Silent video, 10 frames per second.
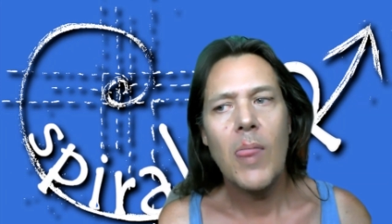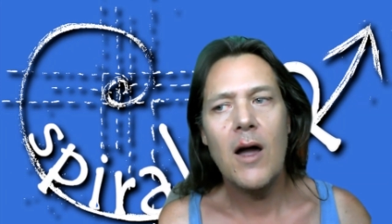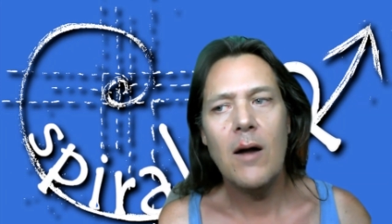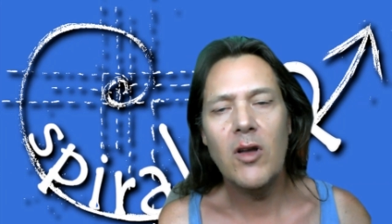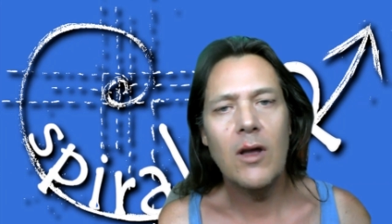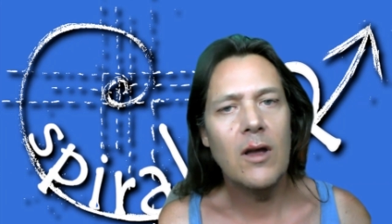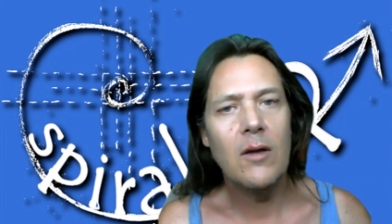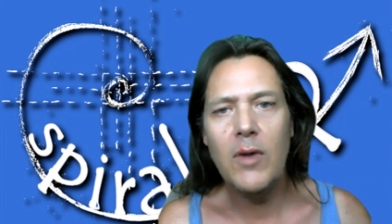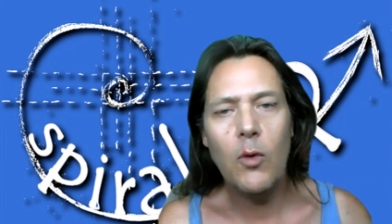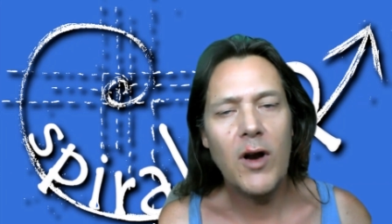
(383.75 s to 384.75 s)
Um, it, it
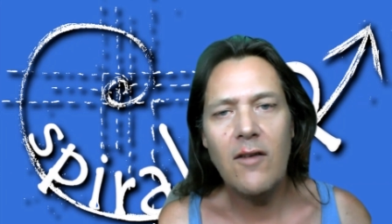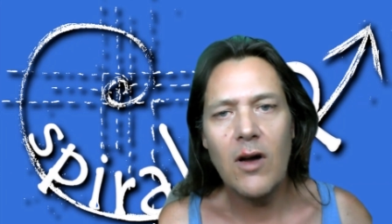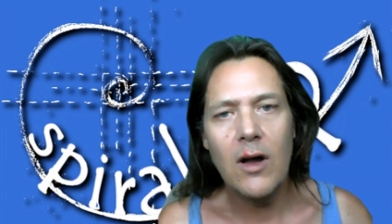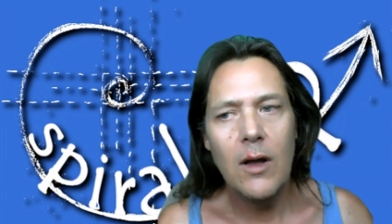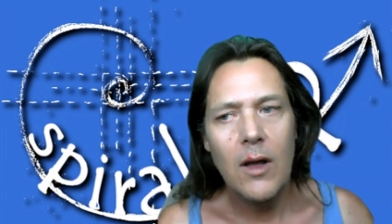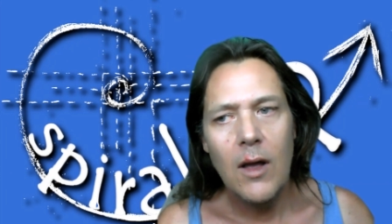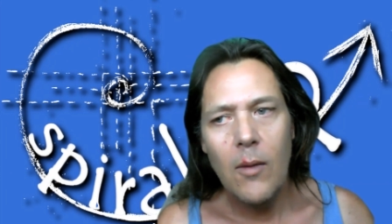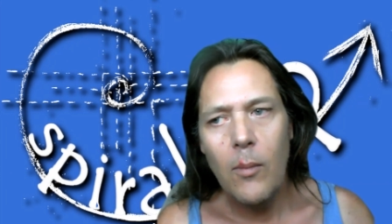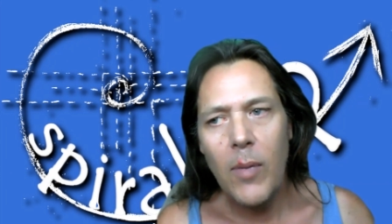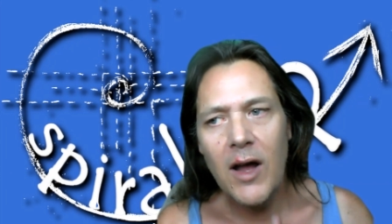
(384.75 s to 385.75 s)
can be whatever.
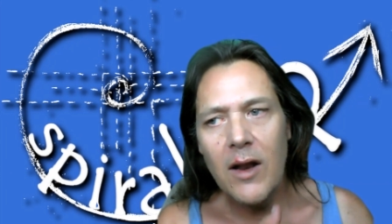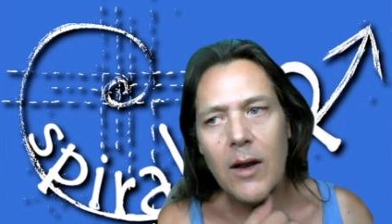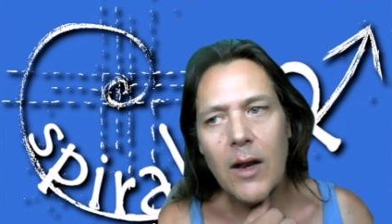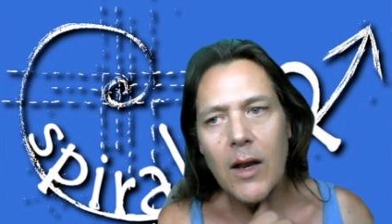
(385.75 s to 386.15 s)
But